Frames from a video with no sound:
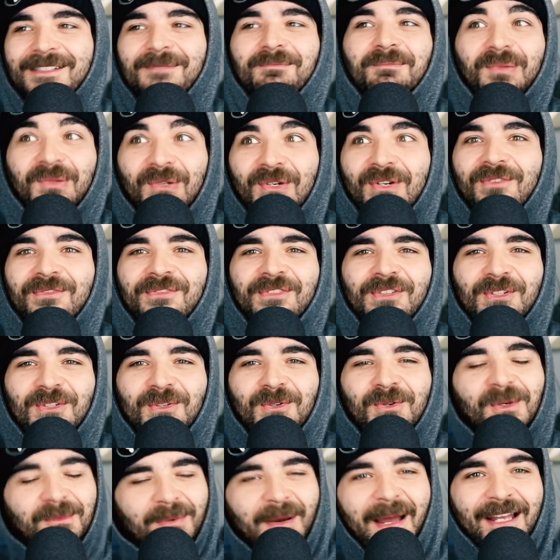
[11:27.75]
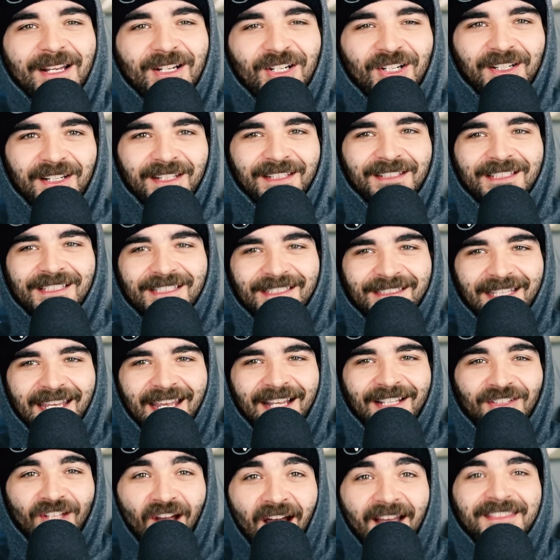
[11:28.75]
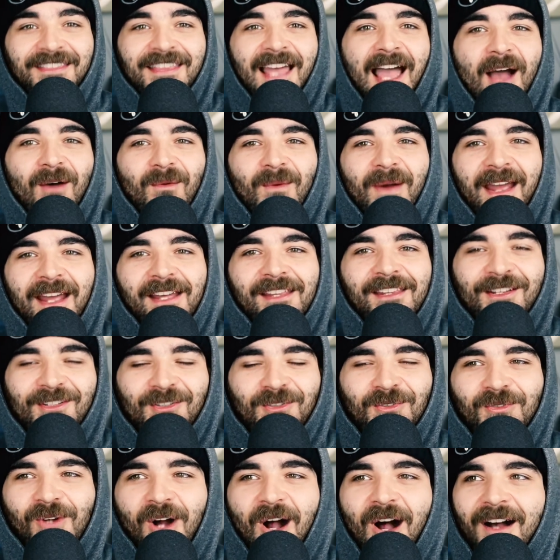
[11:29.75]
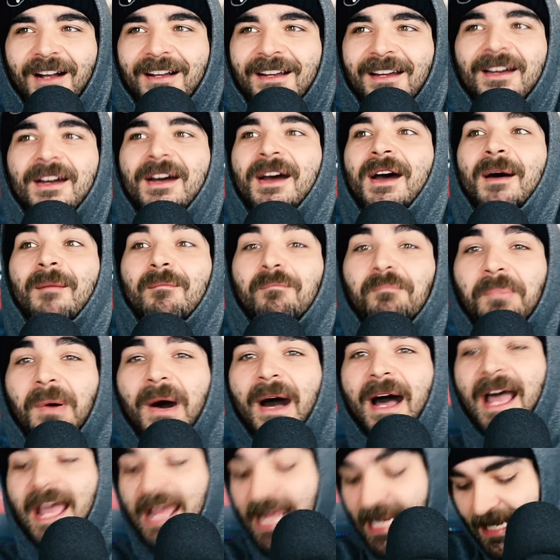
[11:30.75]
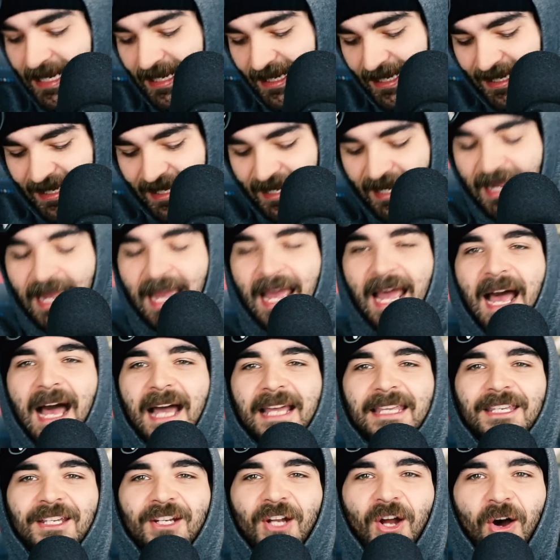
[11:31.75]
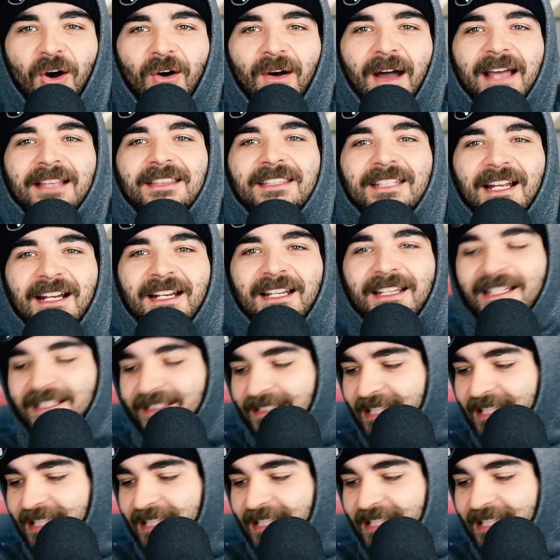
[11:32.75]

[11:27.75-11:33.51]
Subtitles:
to prove you by cooking the steak not that way that you're wrong. But at the end of the